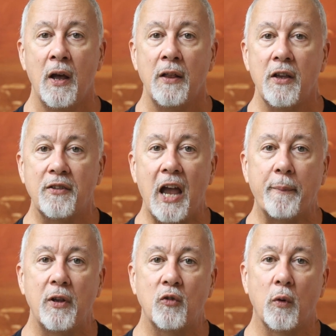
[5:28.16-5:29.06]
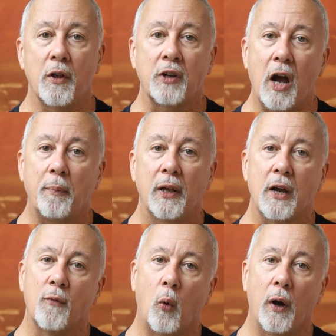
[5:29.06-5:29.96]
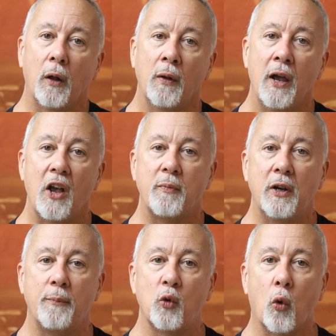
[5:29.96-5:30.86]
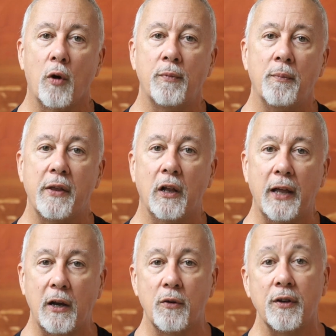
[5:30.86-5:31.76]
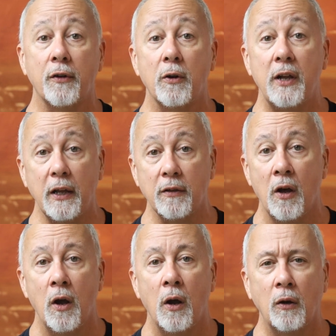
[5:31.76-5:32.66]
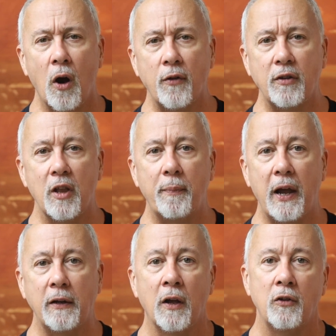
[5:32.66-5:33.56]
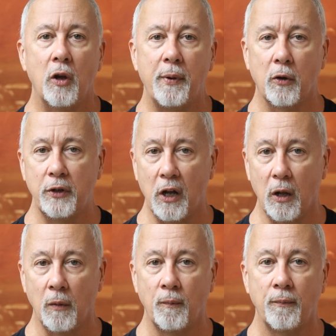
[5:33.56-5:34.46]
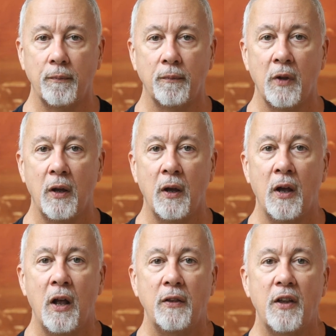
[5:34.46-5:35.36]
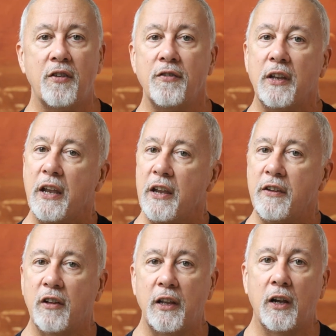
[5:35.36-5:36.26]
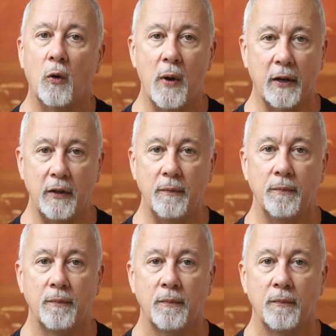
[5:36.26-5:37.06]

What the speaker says: This happens when the top layer of oil has been absorbed by the layers underneath, causing the paint to appear dull. This is easily corrected.